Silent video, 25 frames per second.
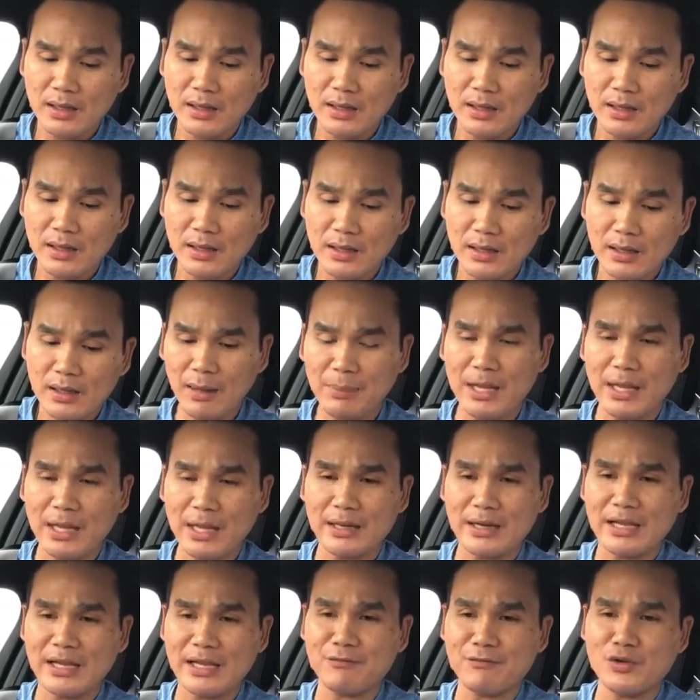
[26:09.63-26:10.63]

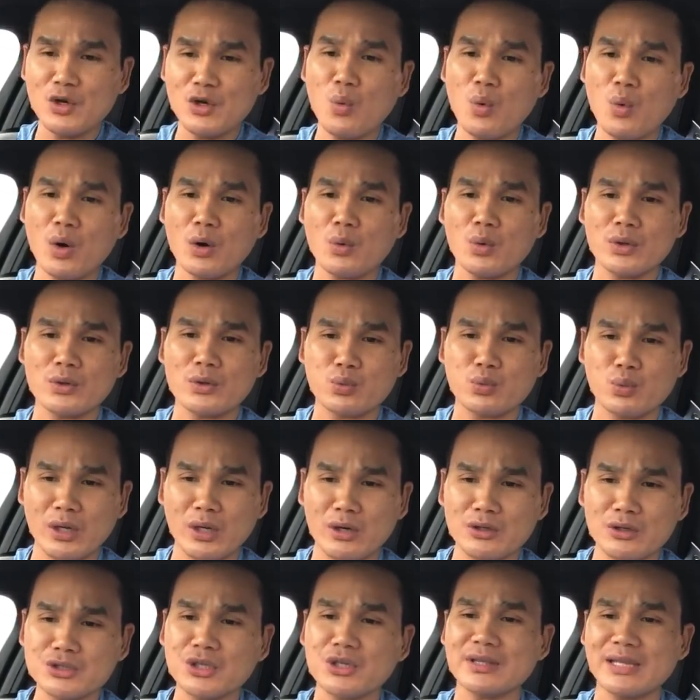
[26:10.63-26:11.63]
But if you work with
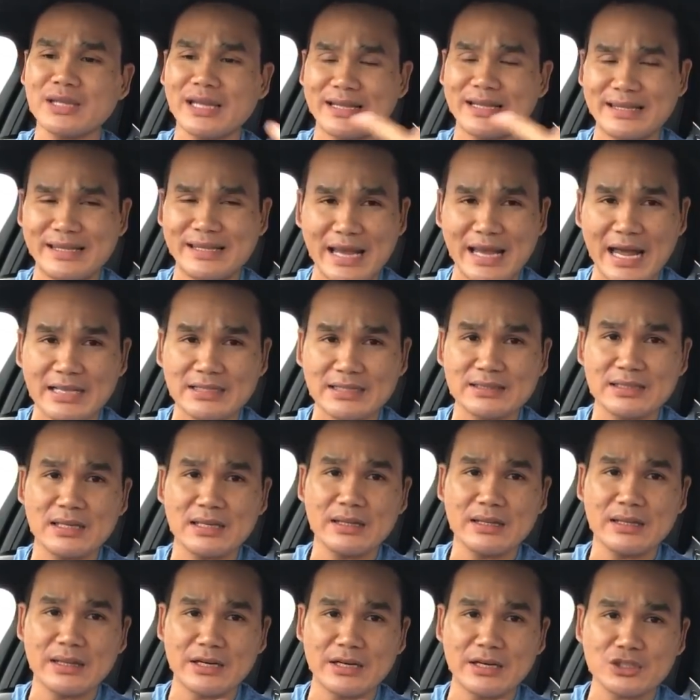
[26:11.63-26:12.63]
realtor, then yes,
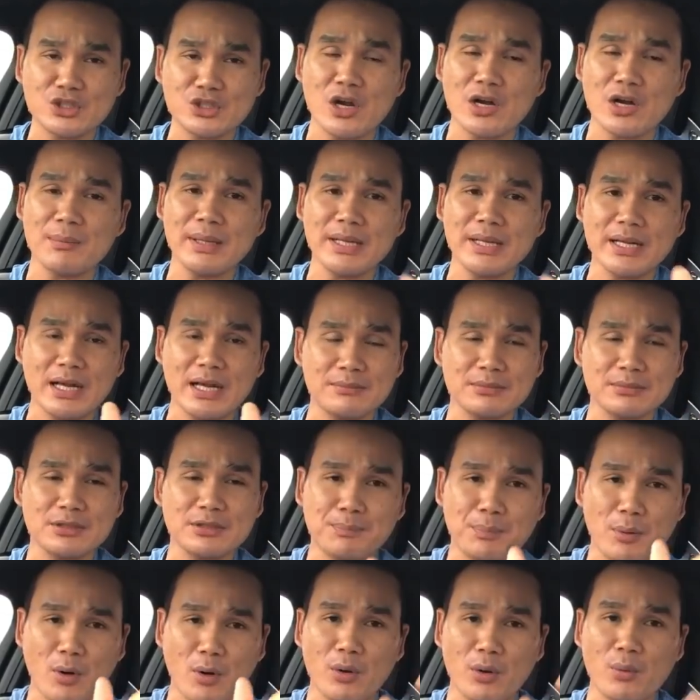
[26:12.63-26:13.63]
there's going to come to a
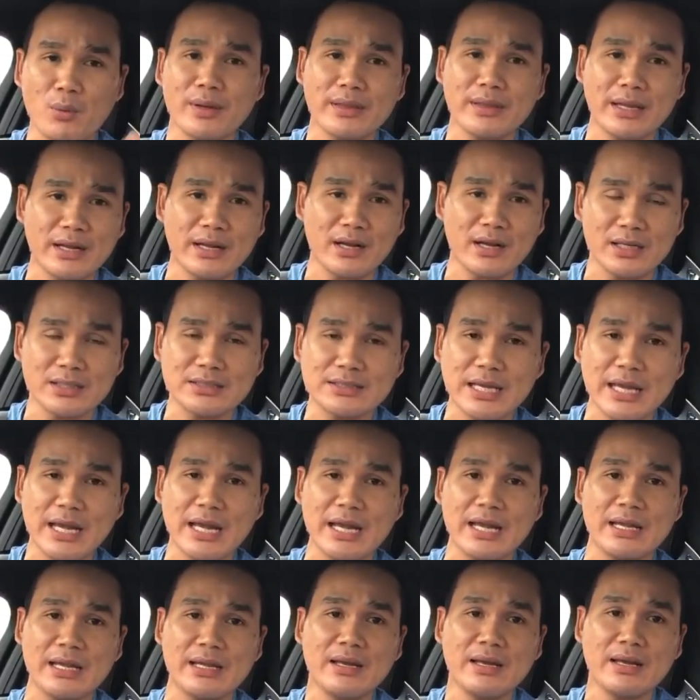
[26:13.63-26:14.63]
point where they're going to say,
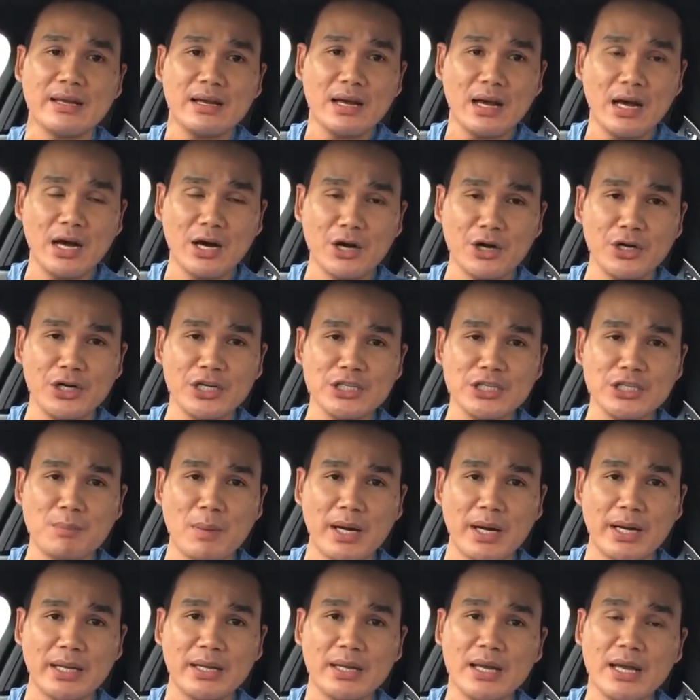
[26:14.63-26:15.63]
hey, earnest
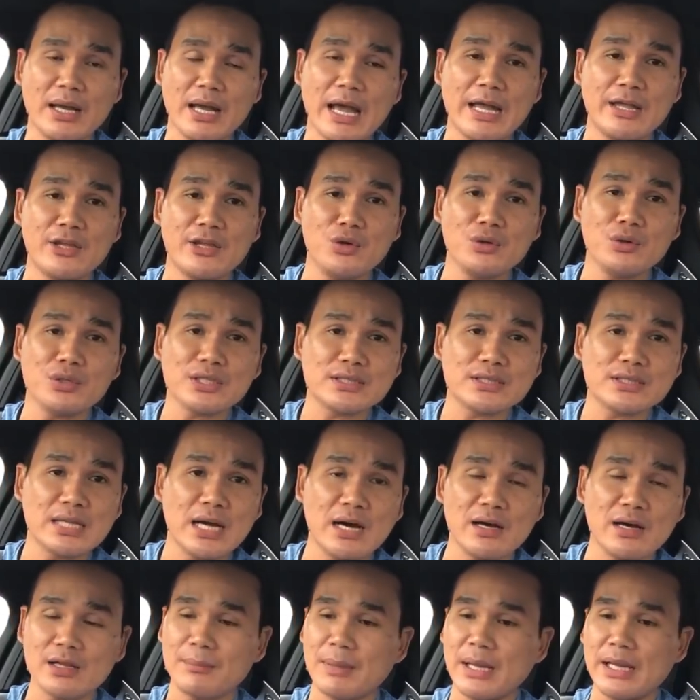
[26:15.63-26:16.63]
money. And you just
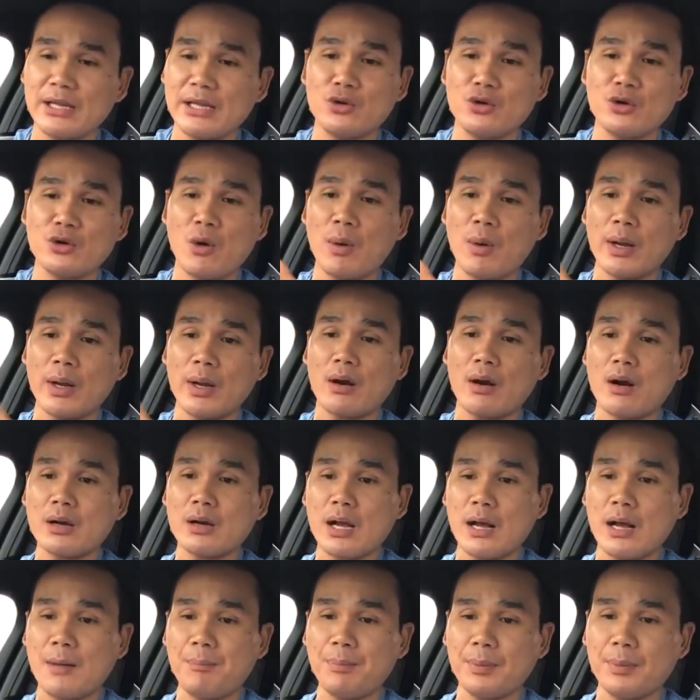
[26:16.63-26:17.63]
tell them, hey, you know what? Our
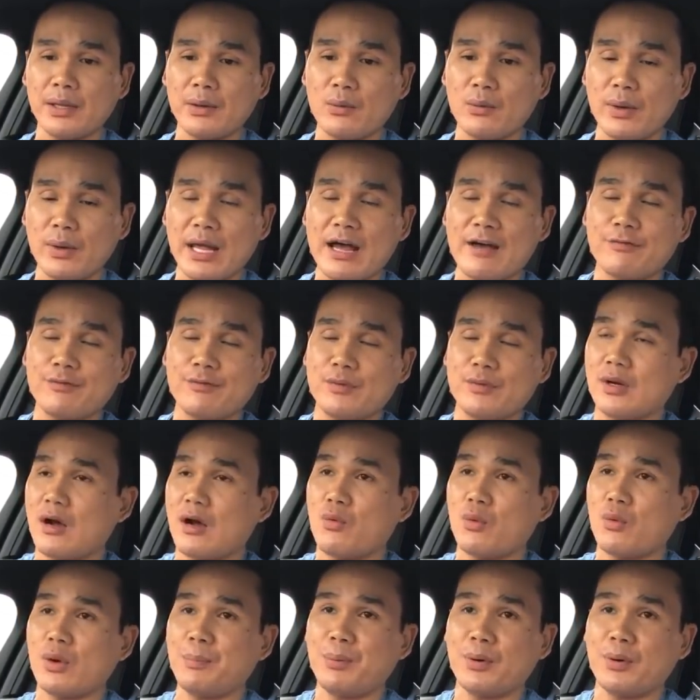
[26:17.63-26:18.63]
company, we have,
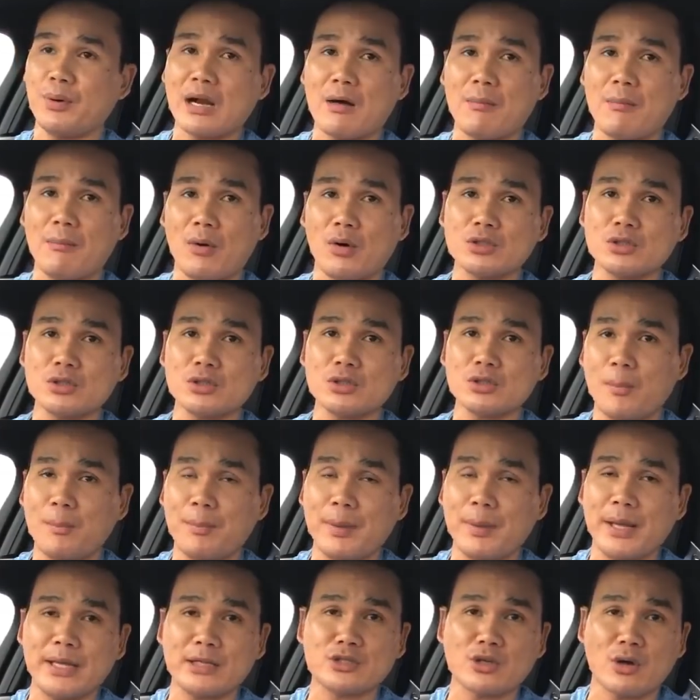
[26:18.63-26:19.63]
we put out multiple
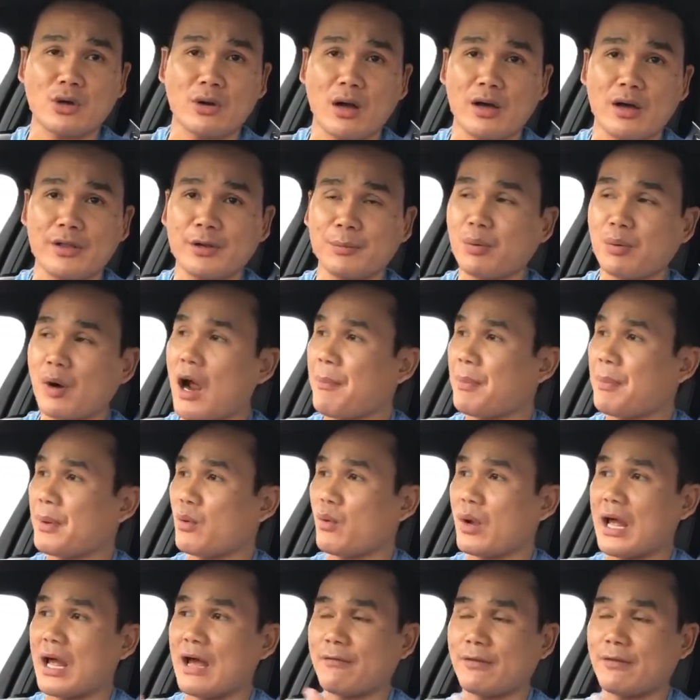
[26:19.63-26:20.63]
bids on other property.
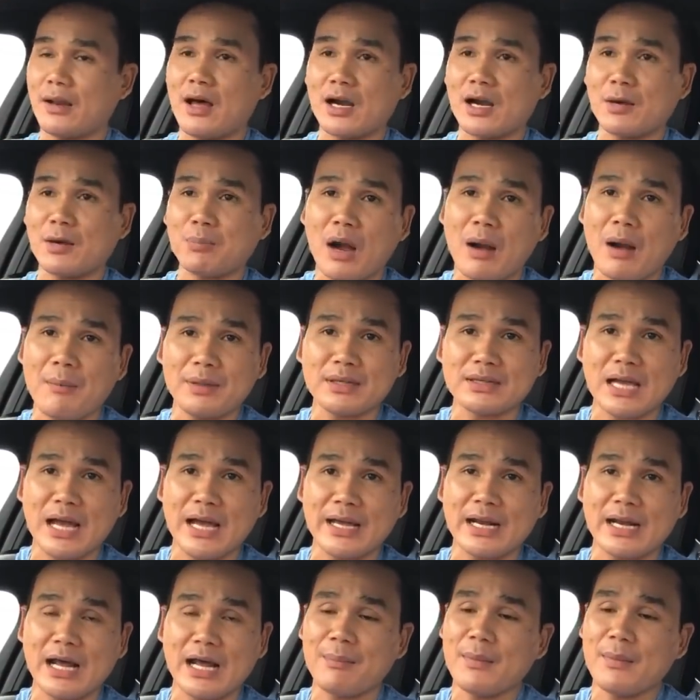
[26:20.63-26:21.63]
We have a lot of property
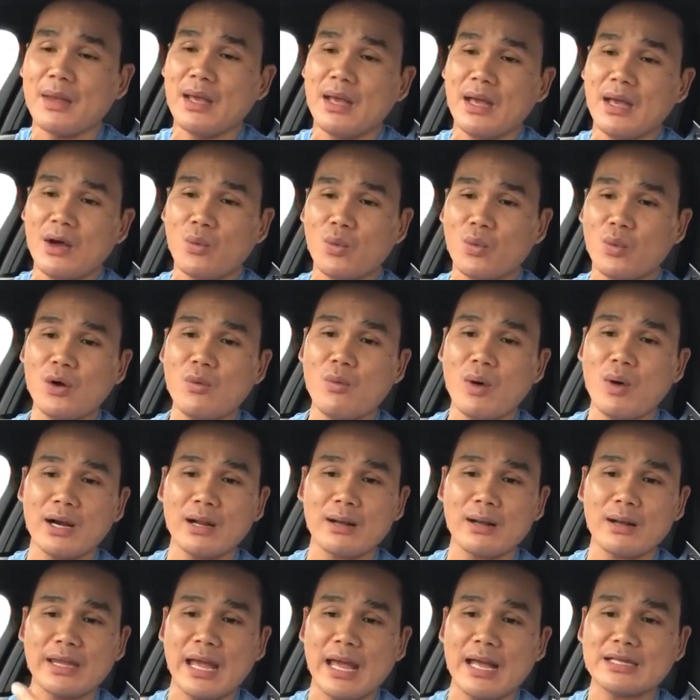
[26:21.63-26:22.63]
tied up. We don't
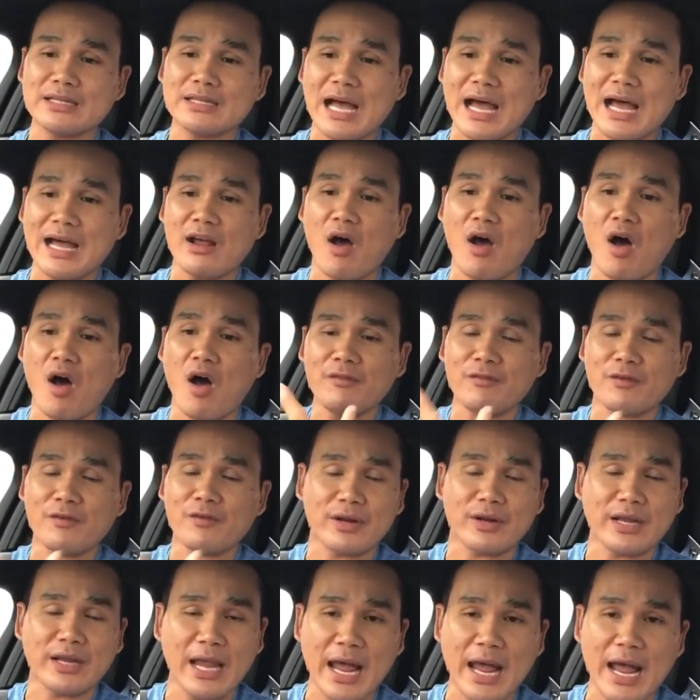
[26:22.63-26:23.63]
want to tie all of our
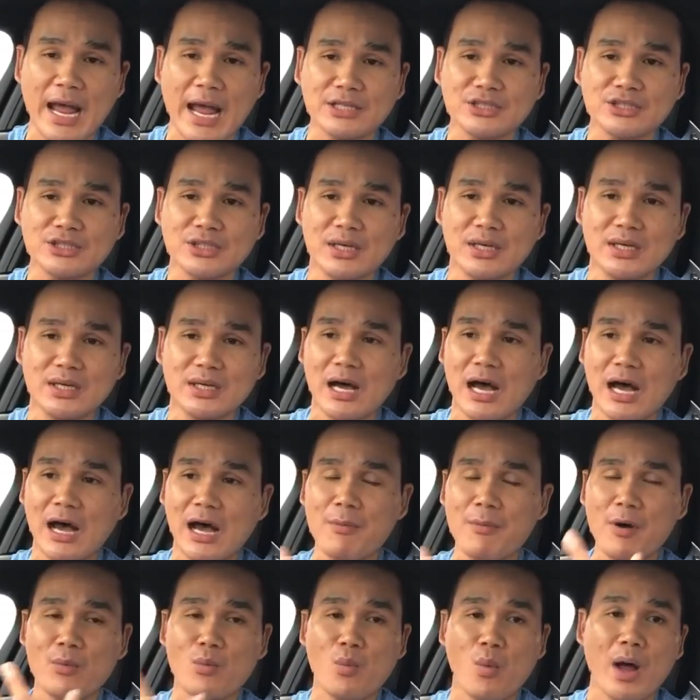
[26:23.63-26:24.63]
cash
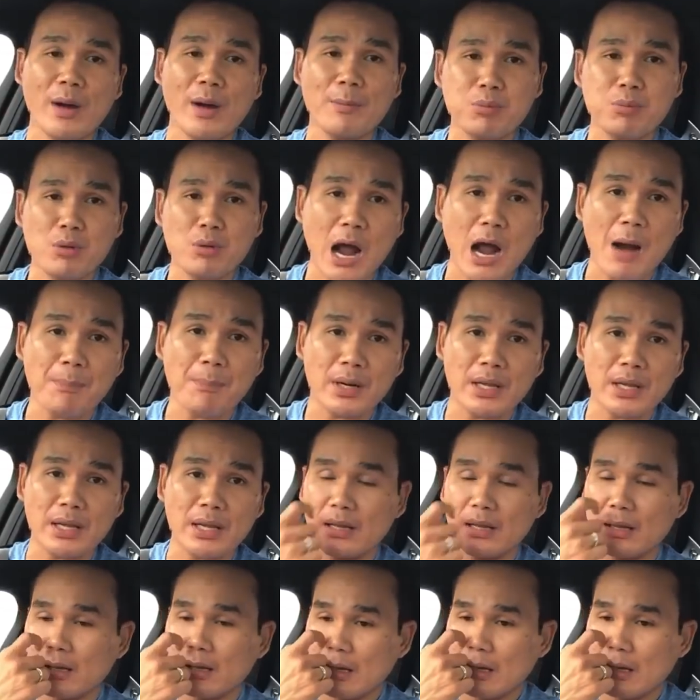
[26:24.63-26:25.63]
up on one property.